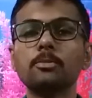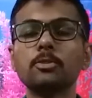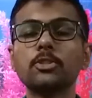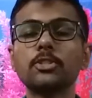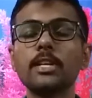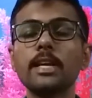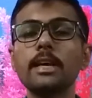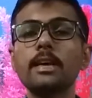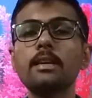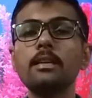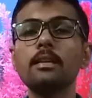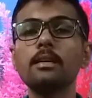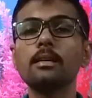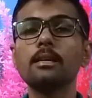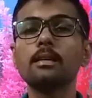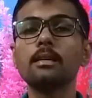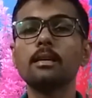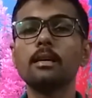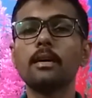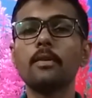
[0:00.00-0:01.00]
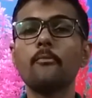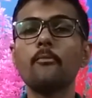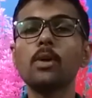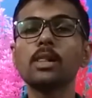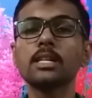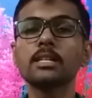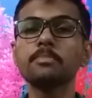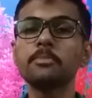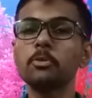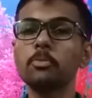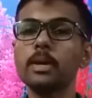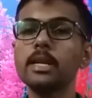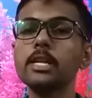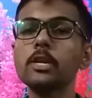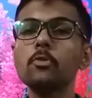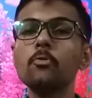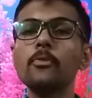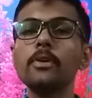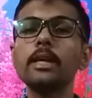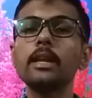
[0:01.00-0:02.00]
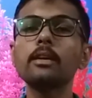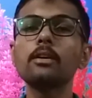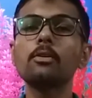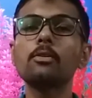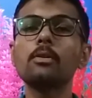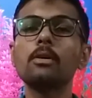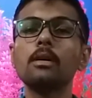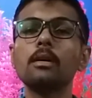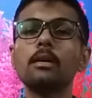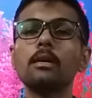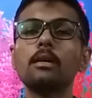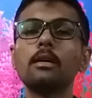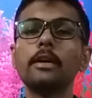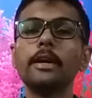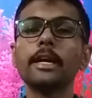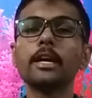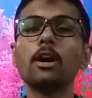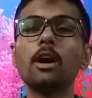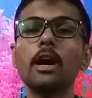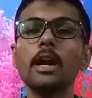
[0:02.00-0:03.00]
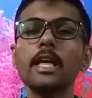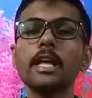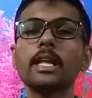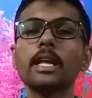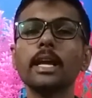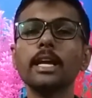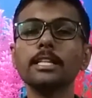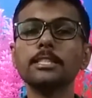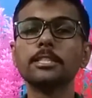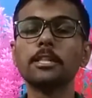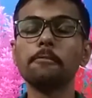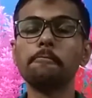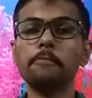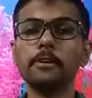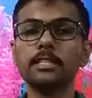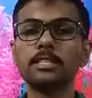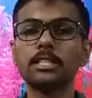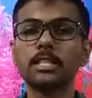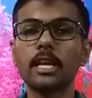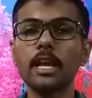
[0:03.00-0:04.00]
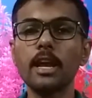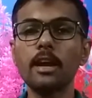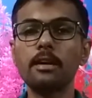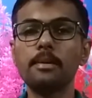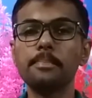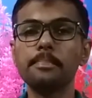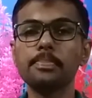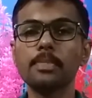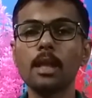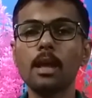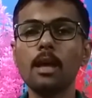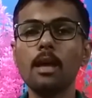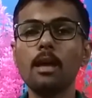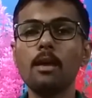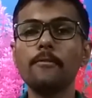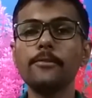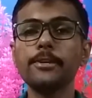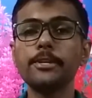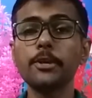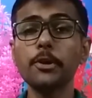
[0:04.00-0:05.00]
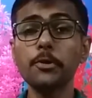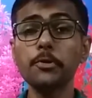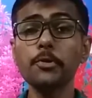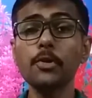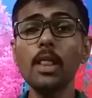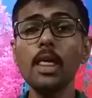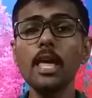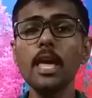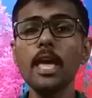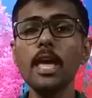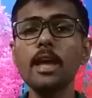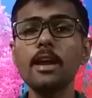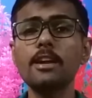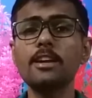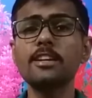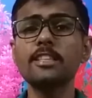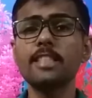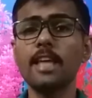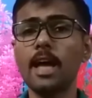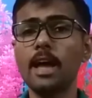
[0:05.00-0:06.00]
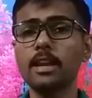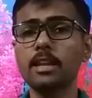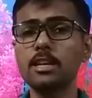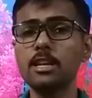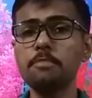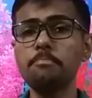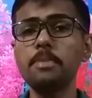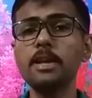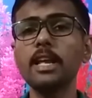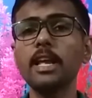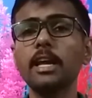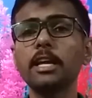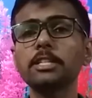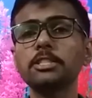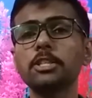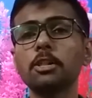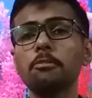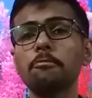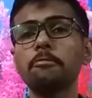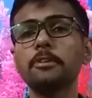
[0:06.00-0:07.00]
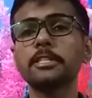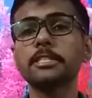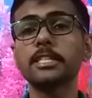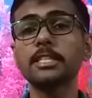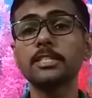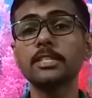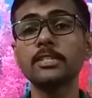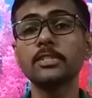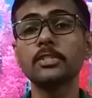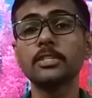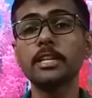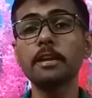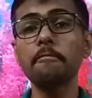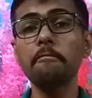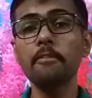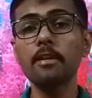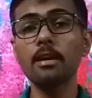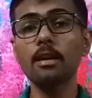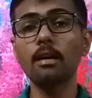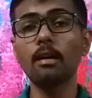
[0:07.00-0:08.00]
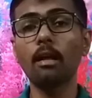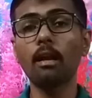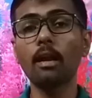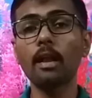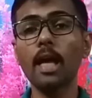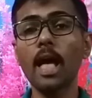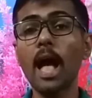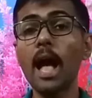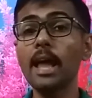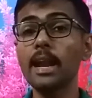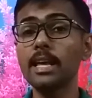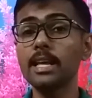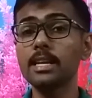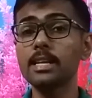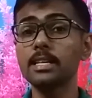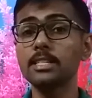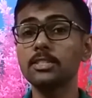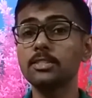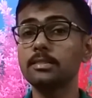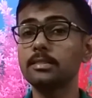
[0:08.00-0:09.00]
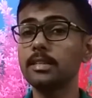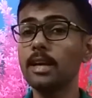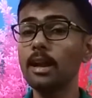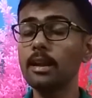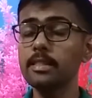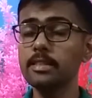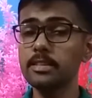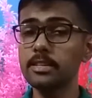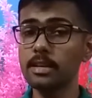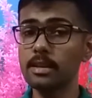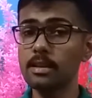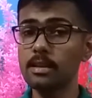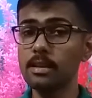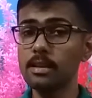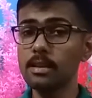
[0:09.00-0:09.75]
Hussain and welcome to my new video regarding angelfish care. We usually hear that keeping angelfishes is difficult and it is challenging.